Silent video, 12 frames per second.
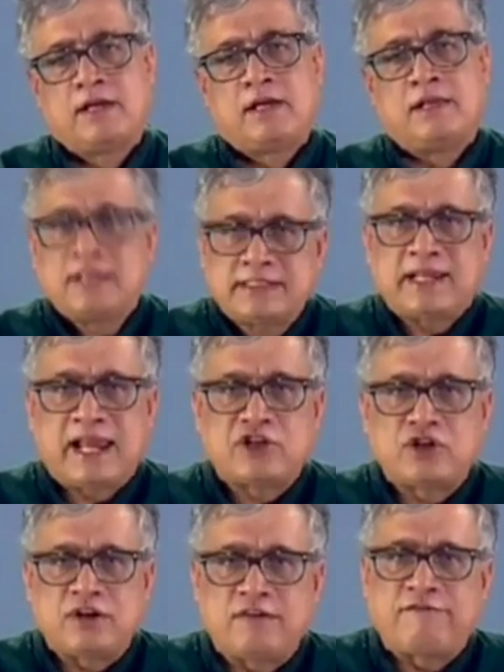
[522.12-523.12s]
This
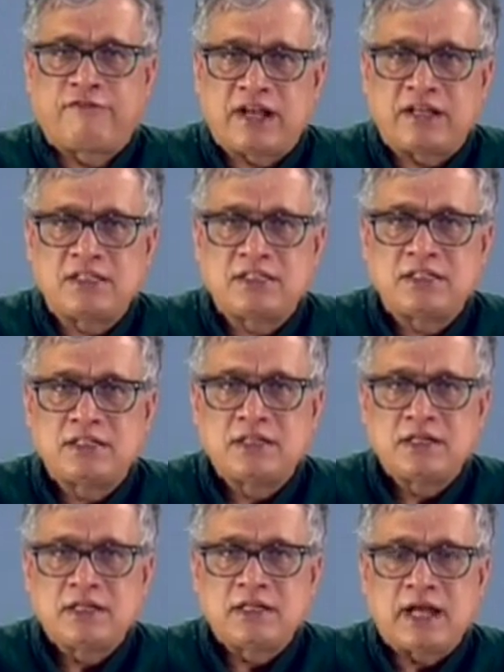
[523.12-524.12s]
election, friends,
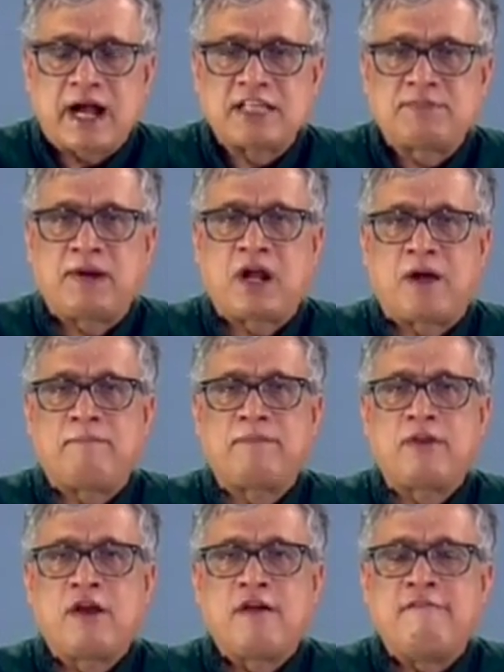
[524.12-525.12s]
has become
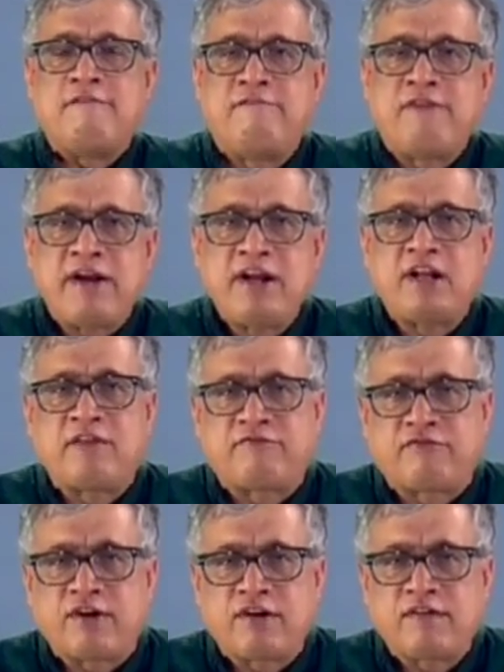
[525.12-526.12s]
very
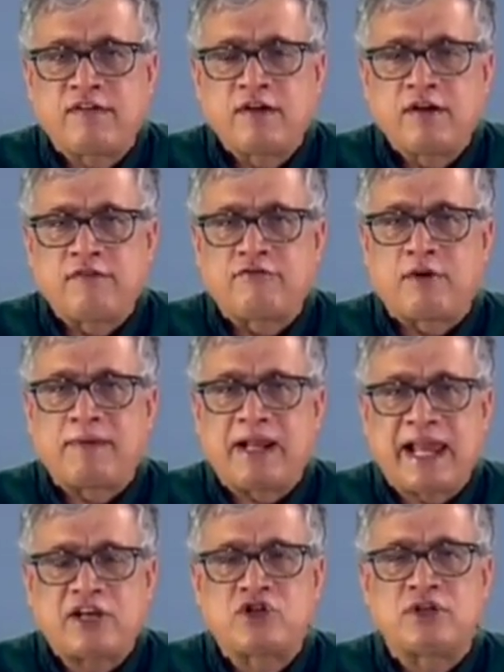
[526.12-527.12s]
different from
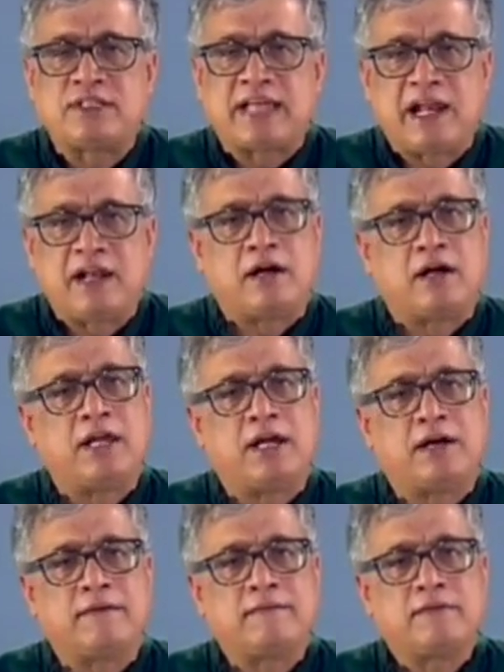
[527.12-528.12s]
elections held earlier.
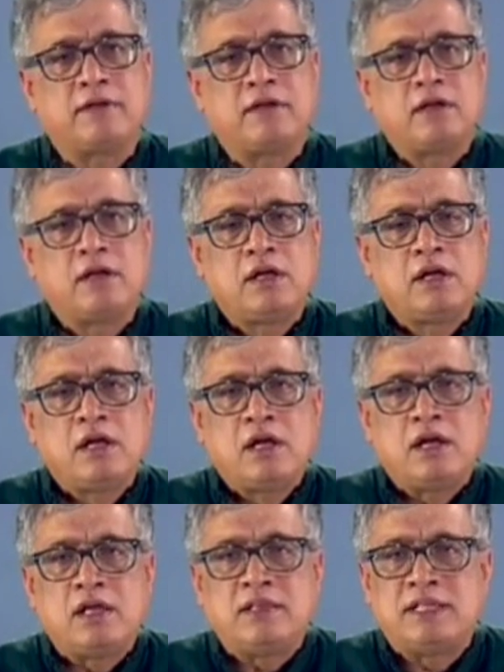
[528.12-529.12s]

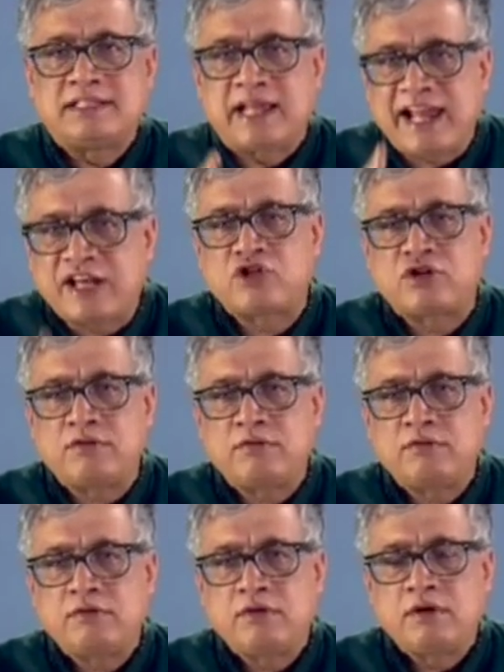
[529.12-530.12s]
This election
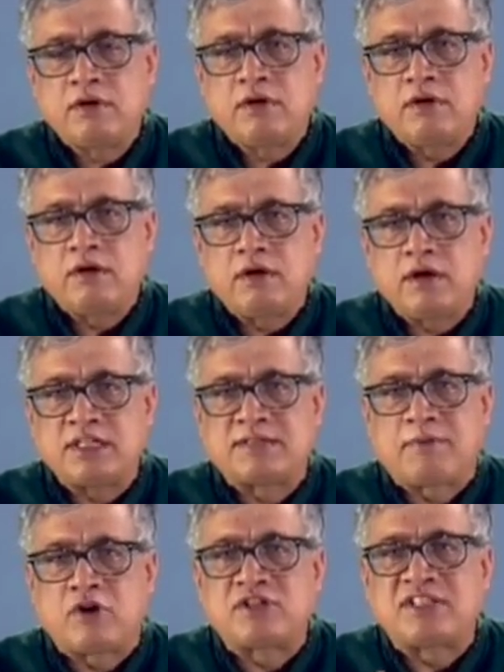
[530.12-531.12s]
is
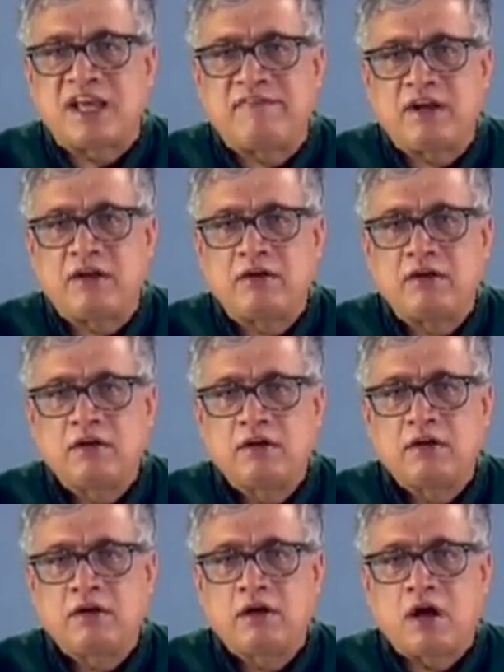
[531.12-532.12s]
about saving
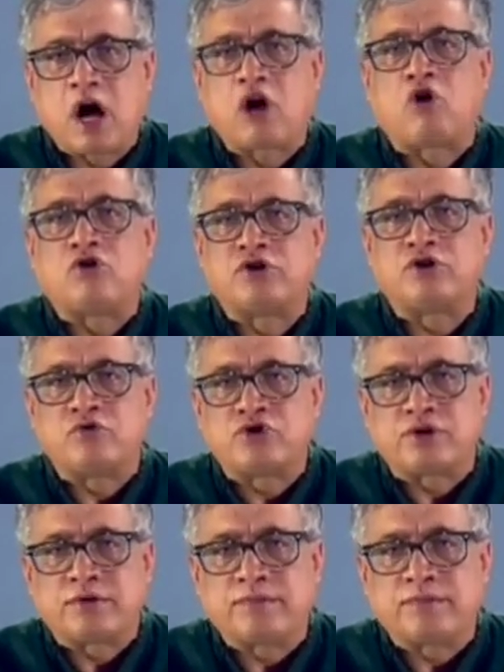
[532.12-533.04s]
our Constitution.